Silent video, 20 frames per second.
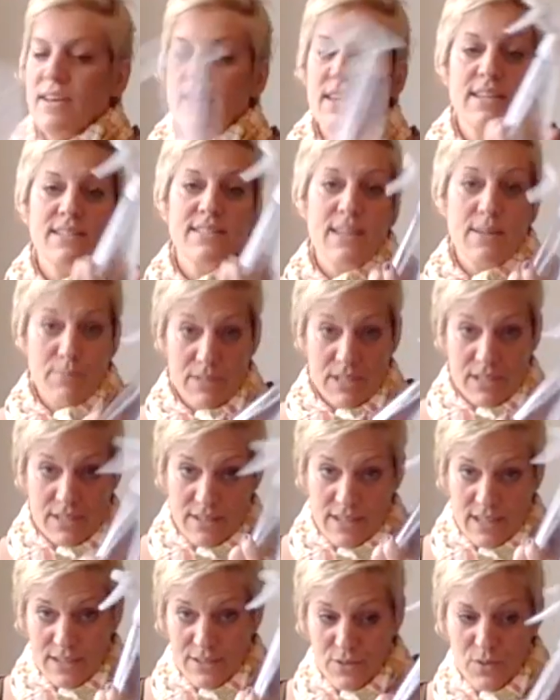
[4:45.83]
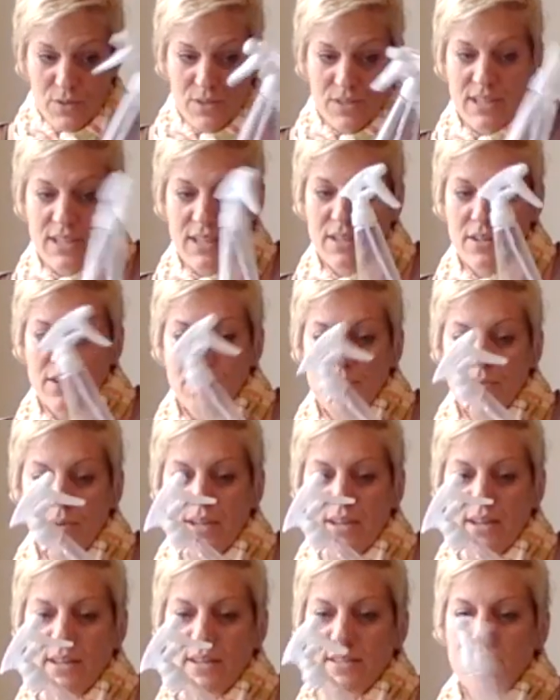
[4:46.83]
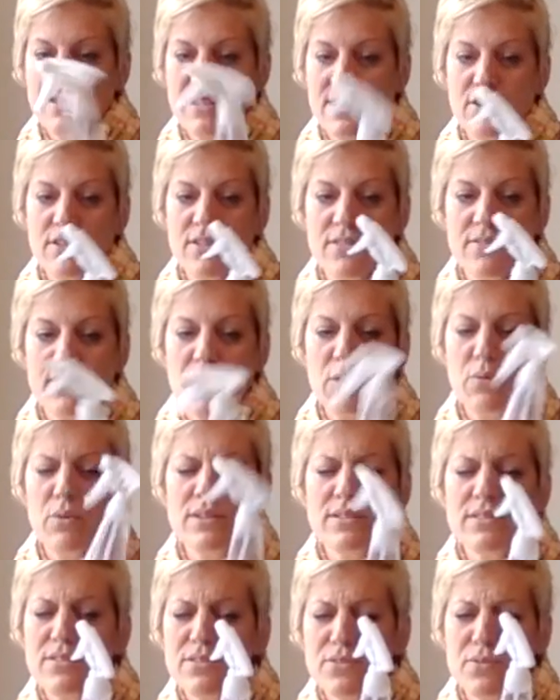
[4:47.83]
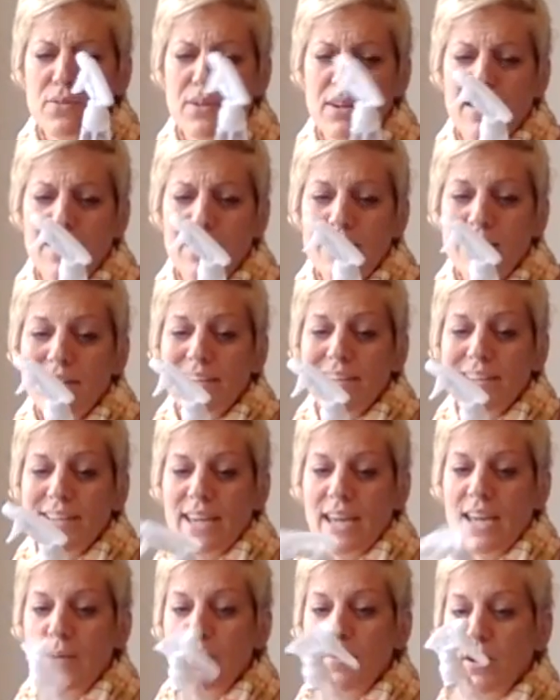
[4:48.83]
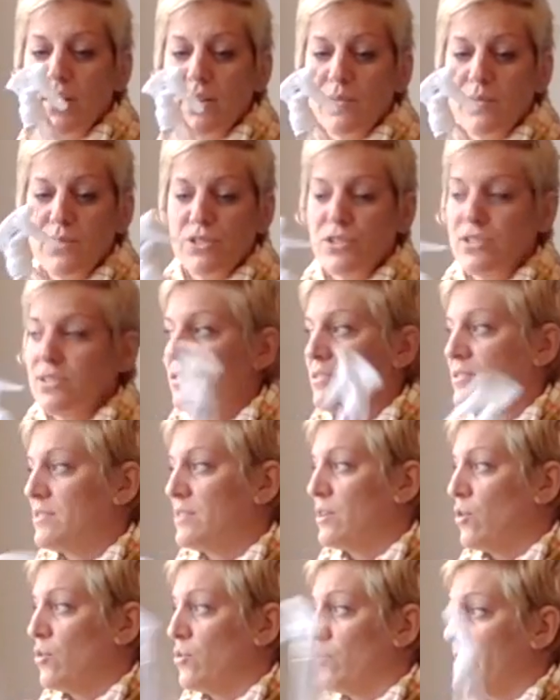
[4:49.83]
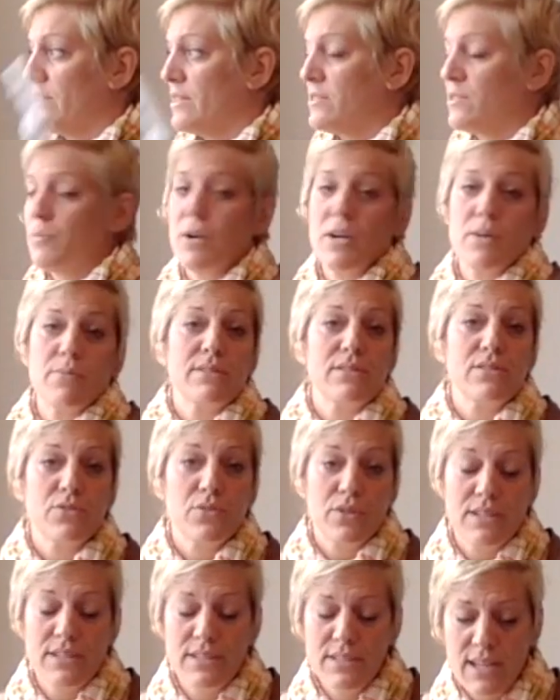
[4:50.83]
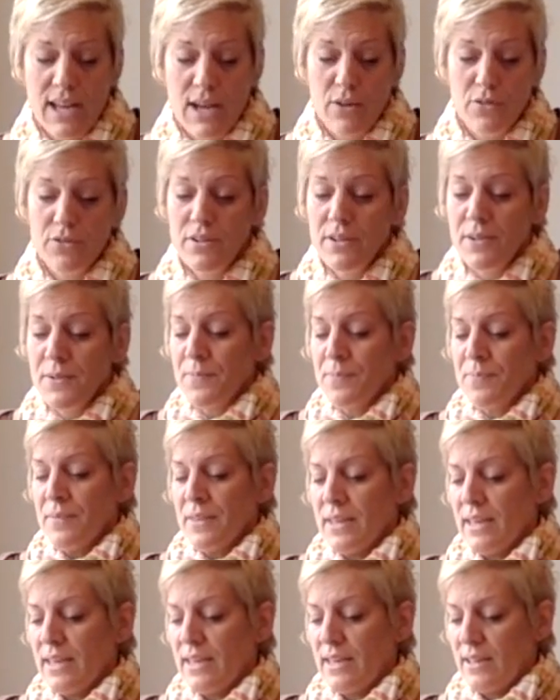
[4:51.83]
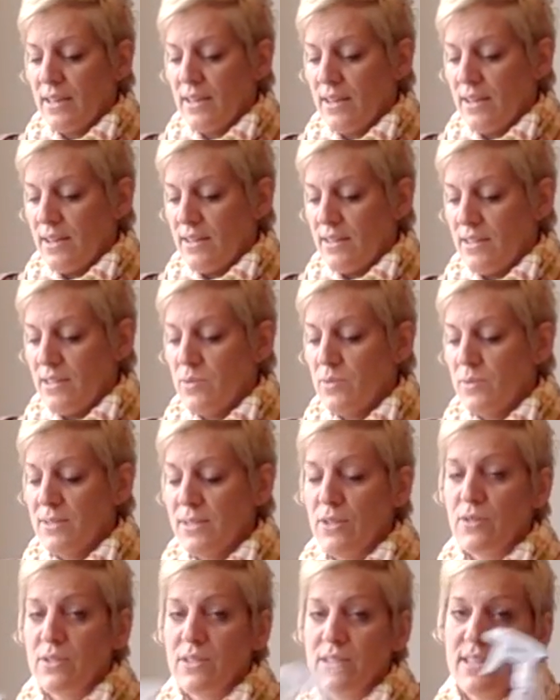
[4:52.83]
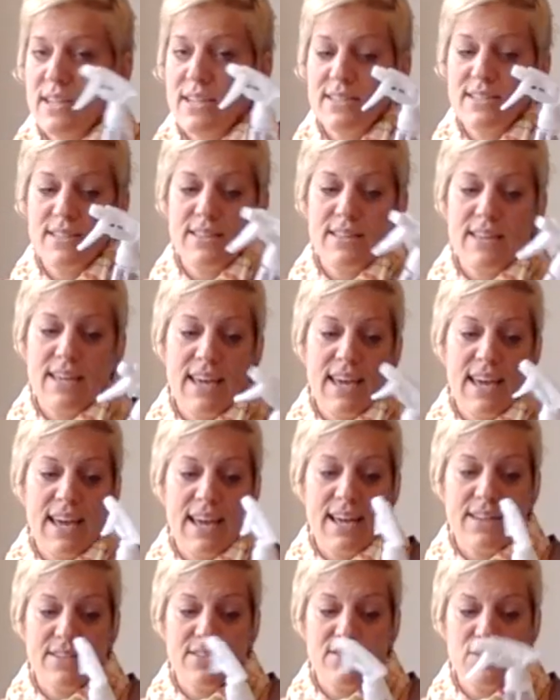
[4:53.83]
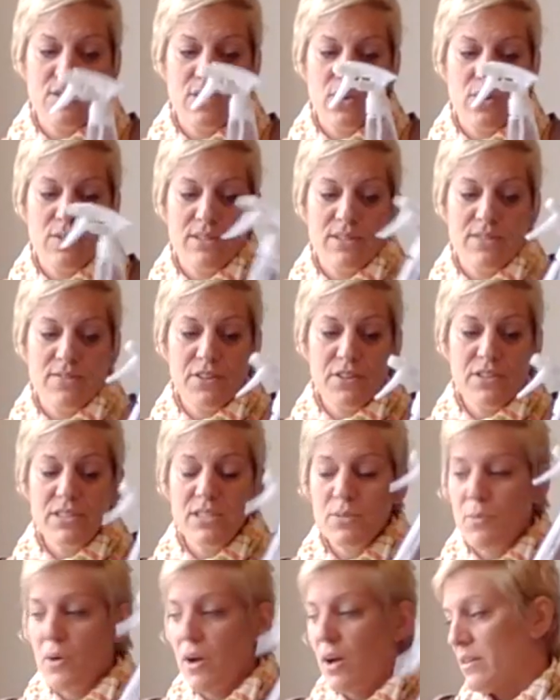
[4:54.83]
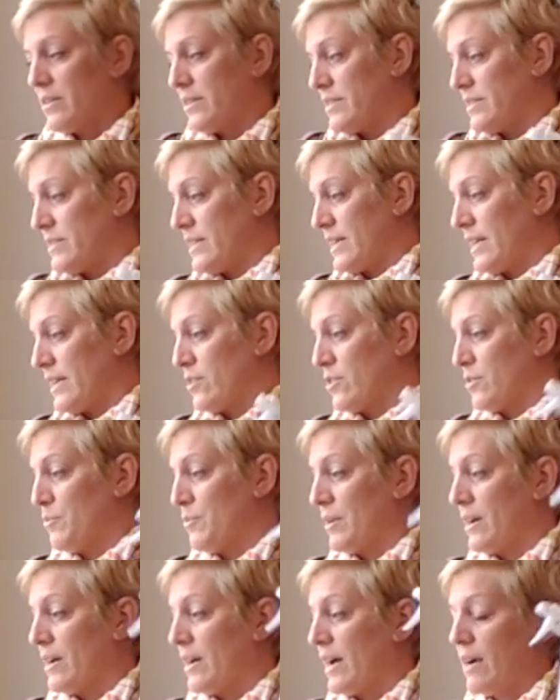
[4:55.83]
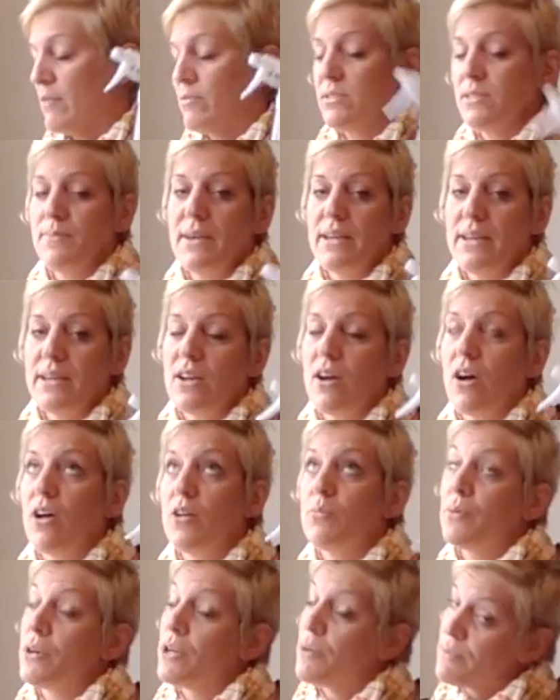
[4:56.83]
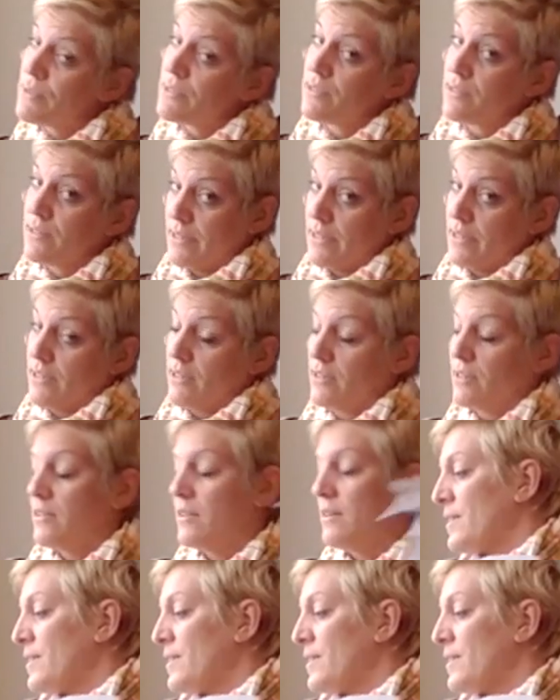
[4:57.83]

And it's empty, as you see, because I went to Kmart, which is the only department store in town, and this was the only size that they had. So it's a very small container, but I was making all-purpose cleaner.